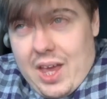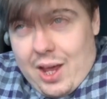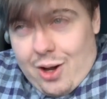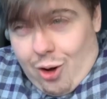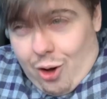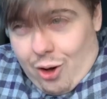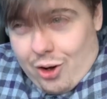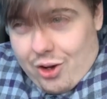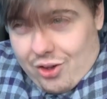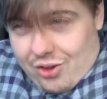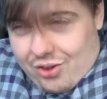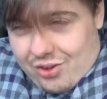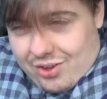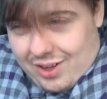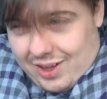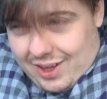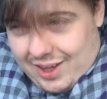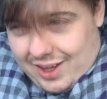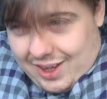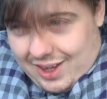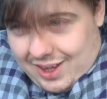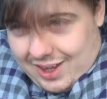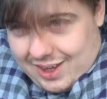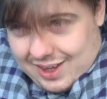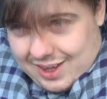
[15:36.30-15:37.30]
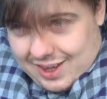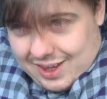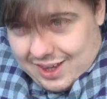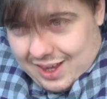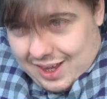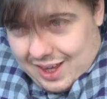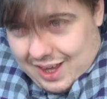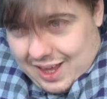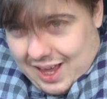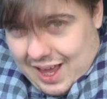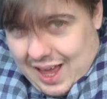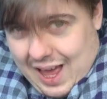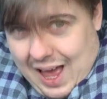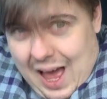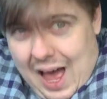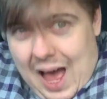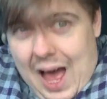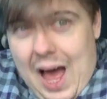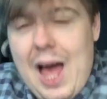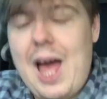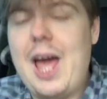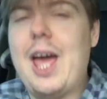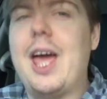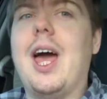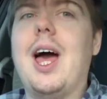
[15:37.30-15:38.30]
And honestly,
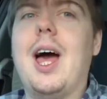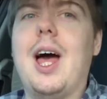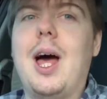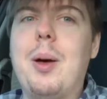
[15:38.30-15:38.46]
I